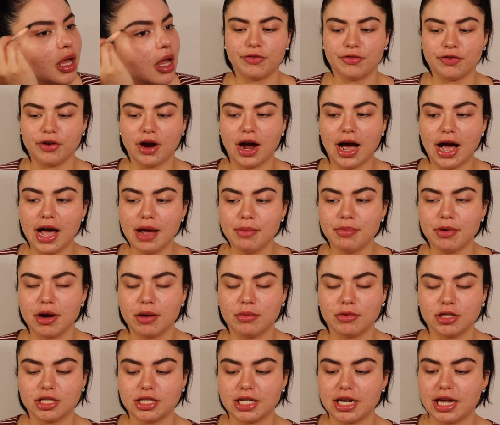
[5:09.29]
For eye
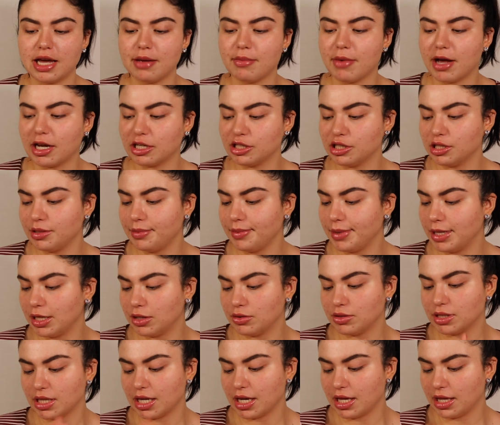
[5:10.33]
primer today, I'm actually going to be
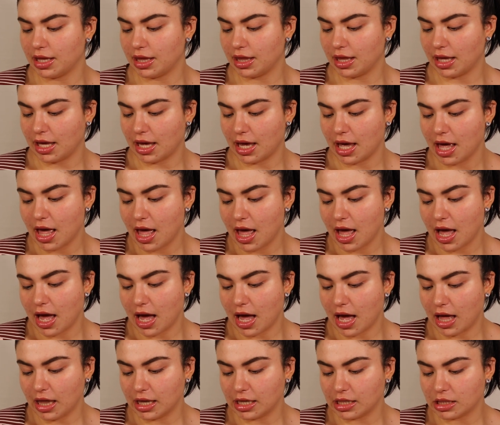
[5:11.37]
using the
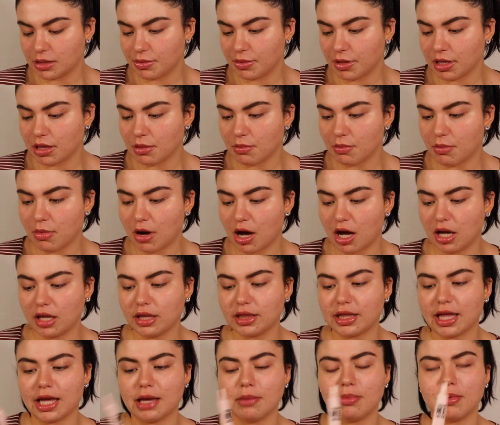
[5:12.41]
Elizabeth
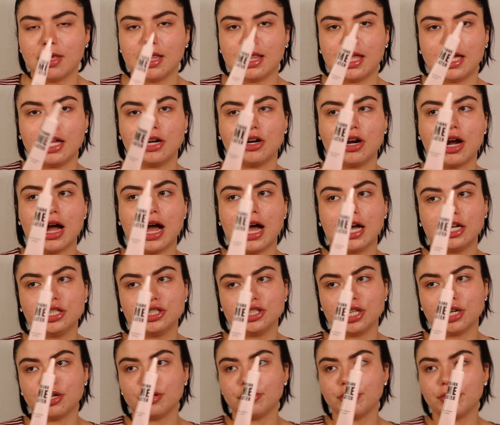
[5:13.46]
Mott Thank Me Later
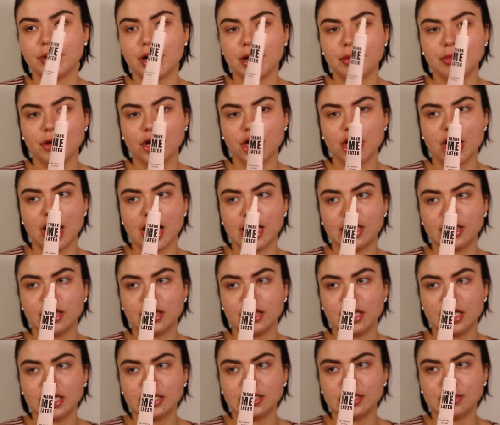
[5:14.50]
Eyeshadow Primer,
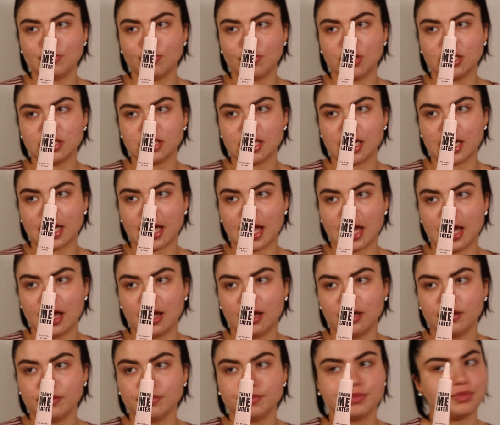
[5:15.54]
and this was,
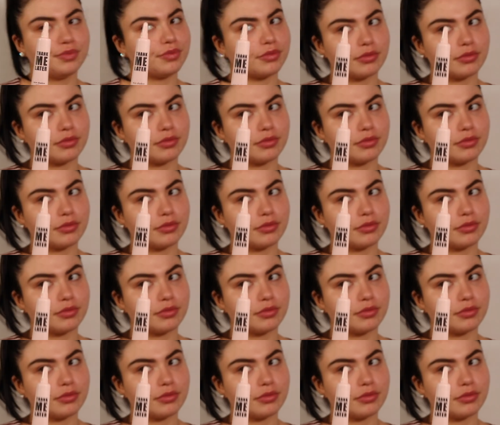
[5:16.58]
again,